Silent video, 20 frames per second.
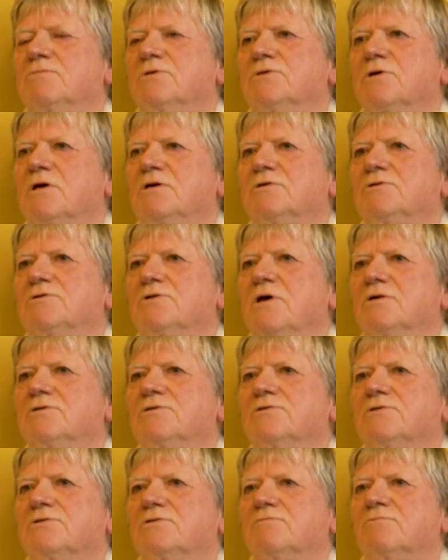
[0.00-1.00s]
was
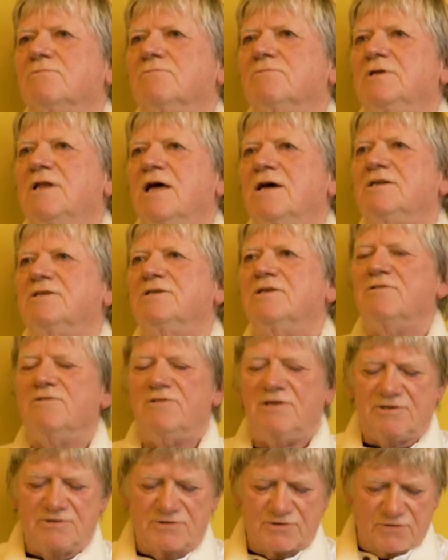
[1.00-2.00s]
as relating
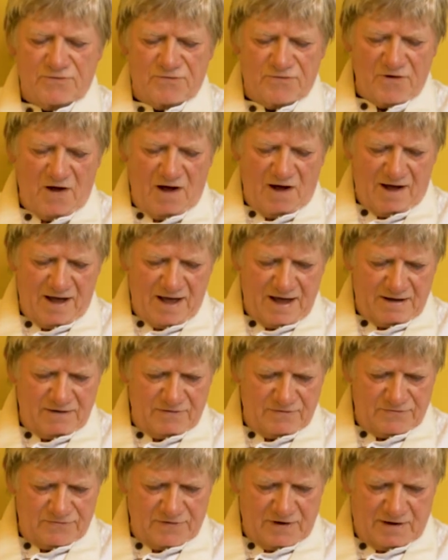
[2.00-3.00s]
things to fire.
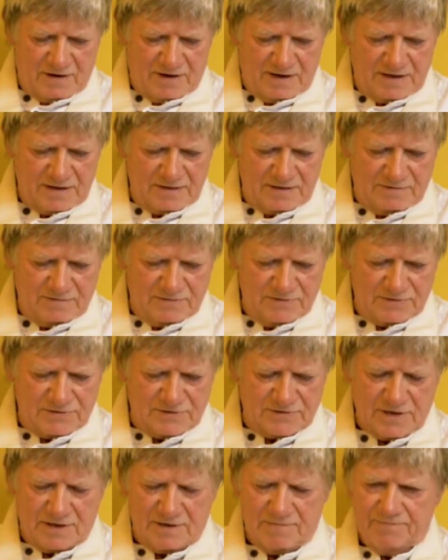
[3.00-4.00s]
It was
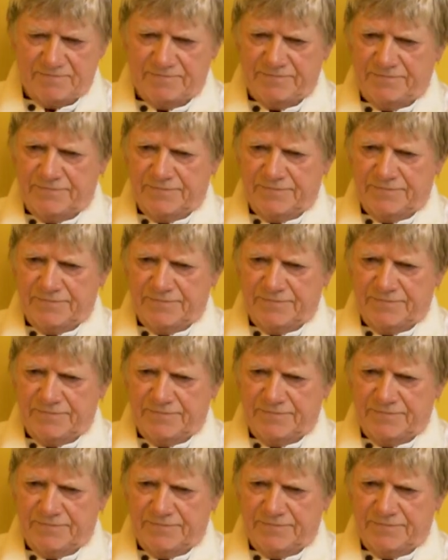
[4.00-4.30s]
sort